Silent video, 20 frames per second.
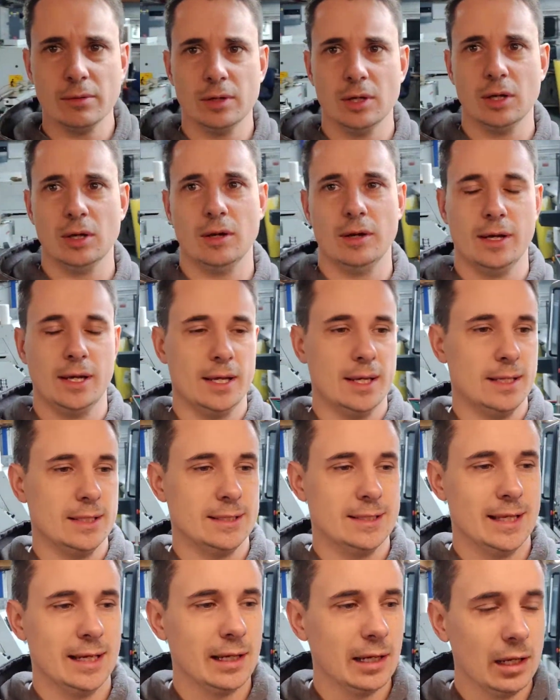
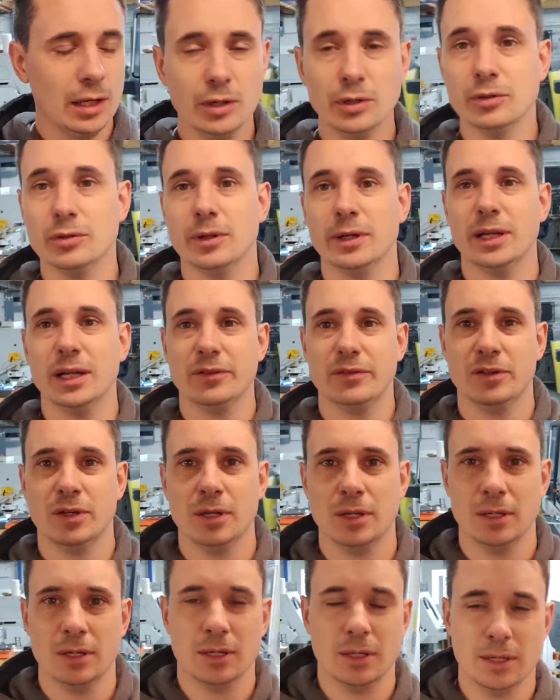guys, hello,
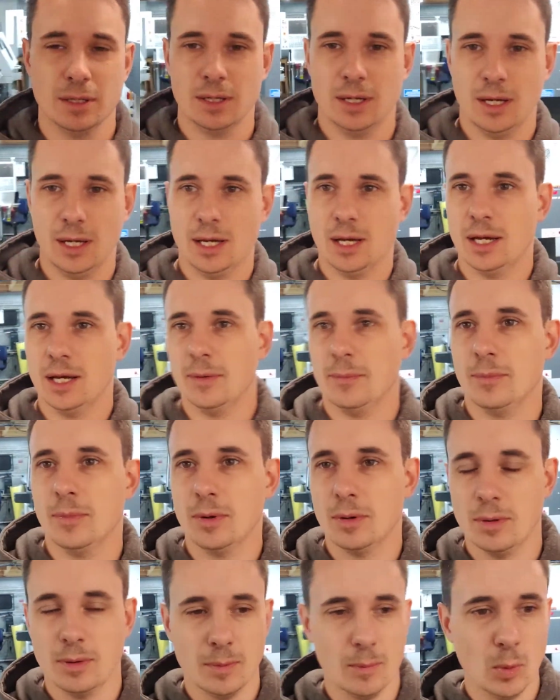another
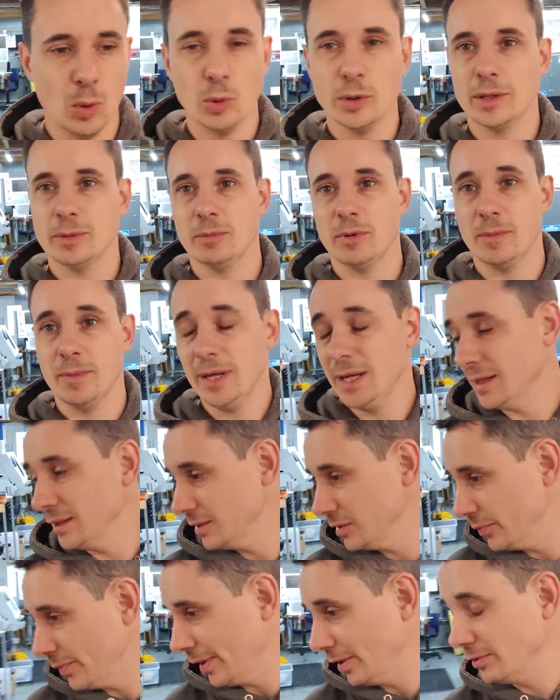morning with me I
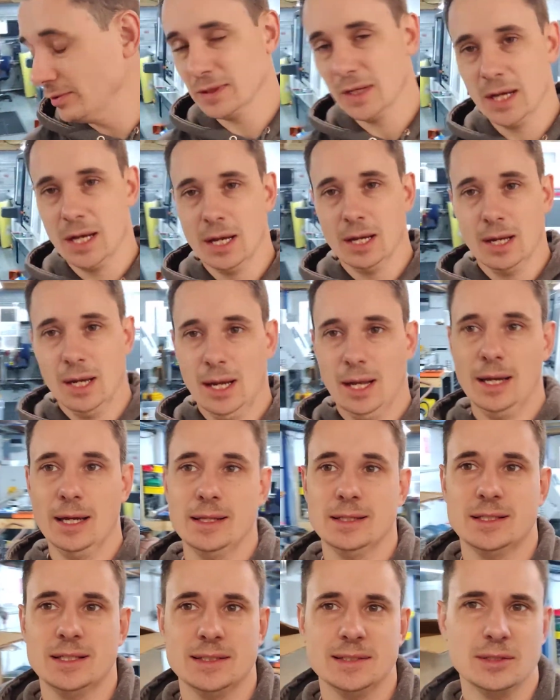suppose.
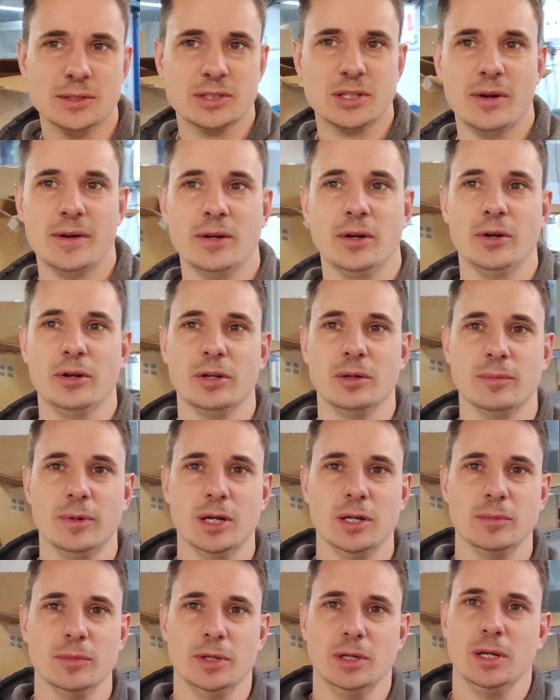So there's lots going on at the
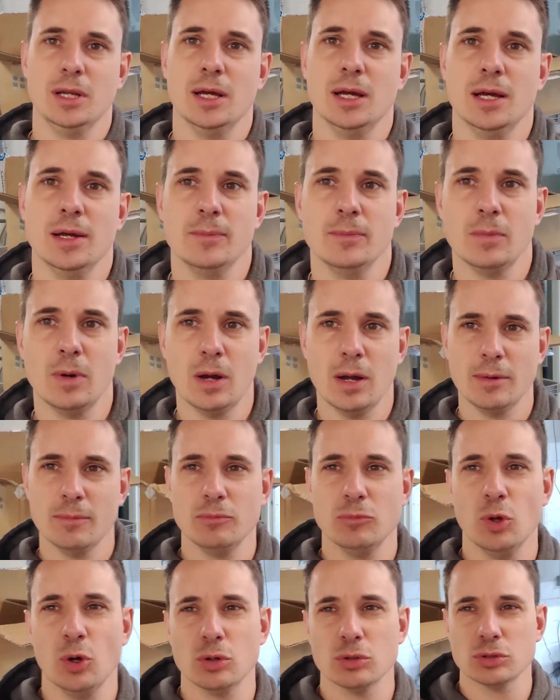moment.
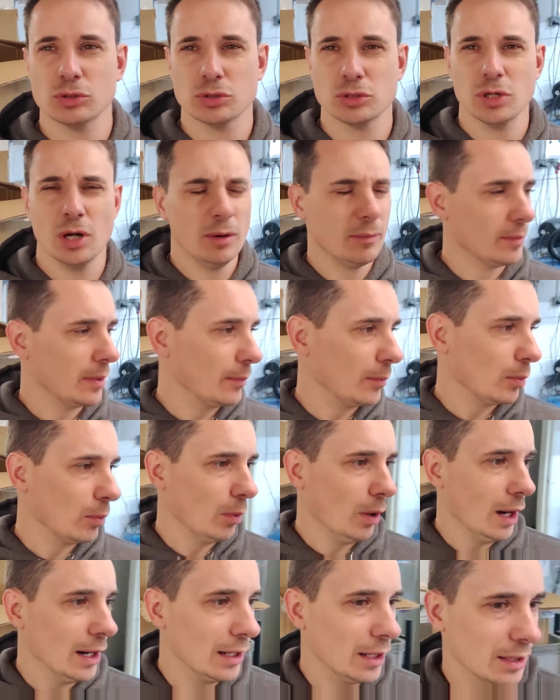Can't remember
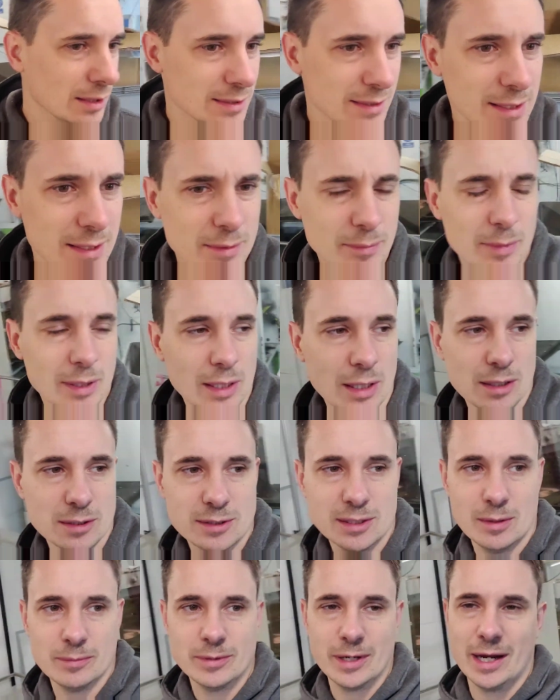what I last did in my
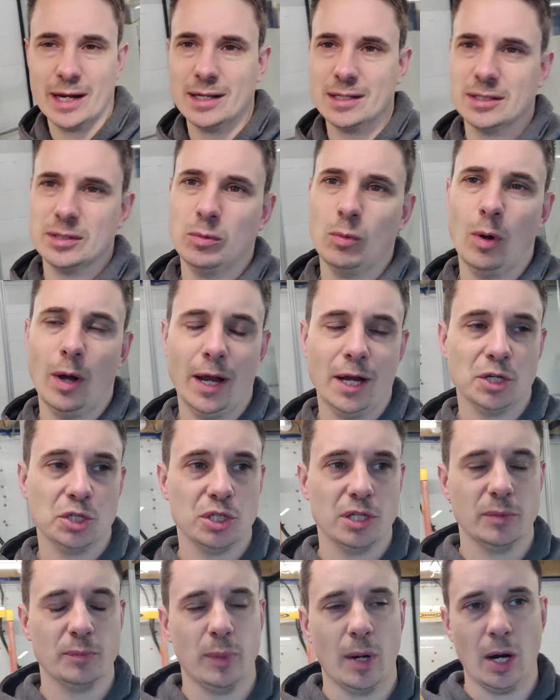last update as to what I
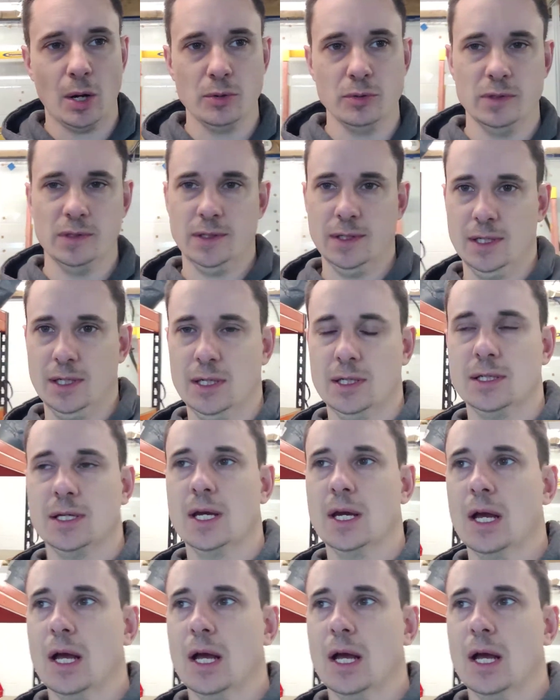actually posted.